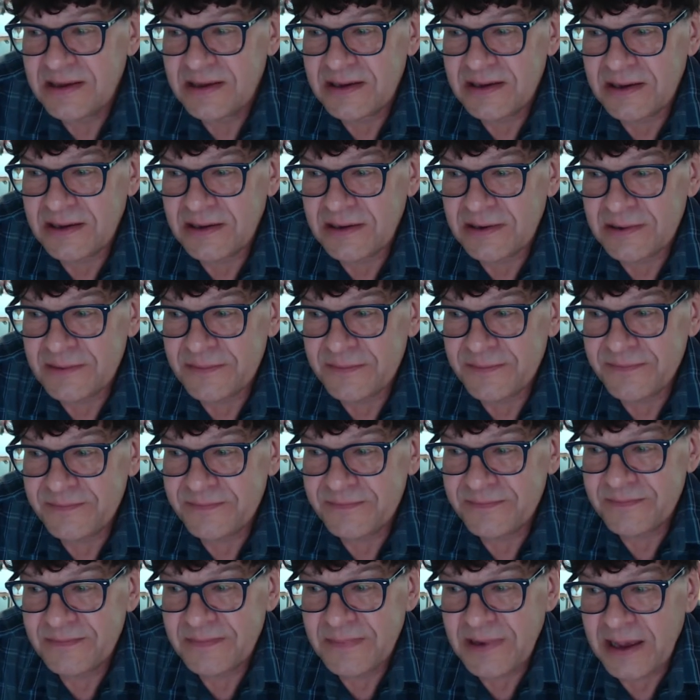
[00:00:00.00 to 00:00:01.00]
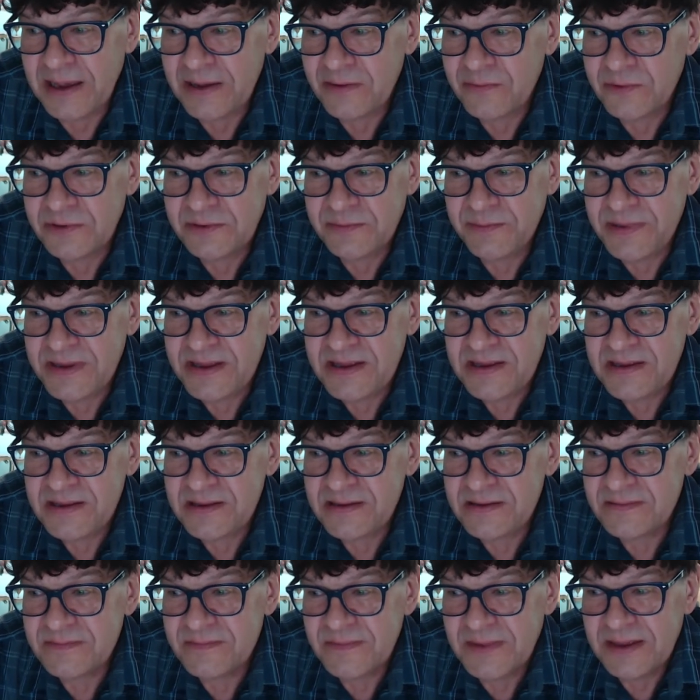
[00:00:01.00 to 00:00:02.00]
Um, I would
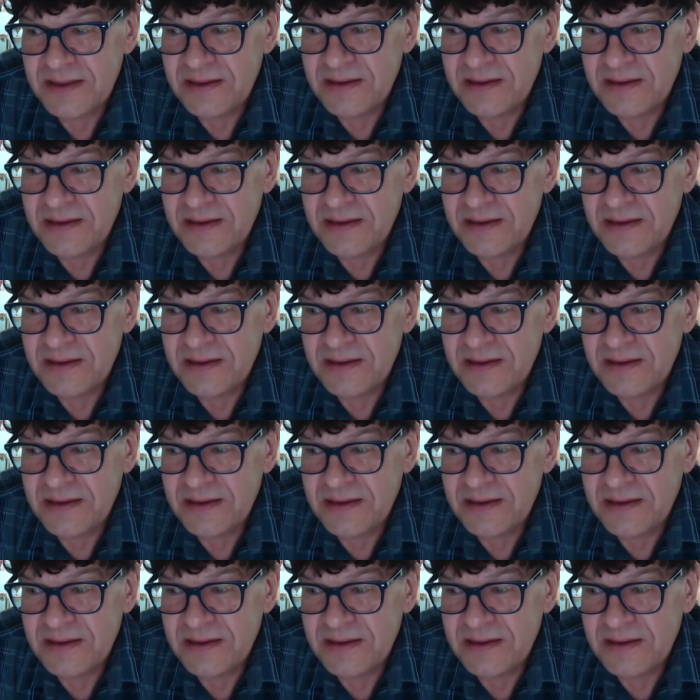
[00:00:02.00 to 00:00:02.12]
be,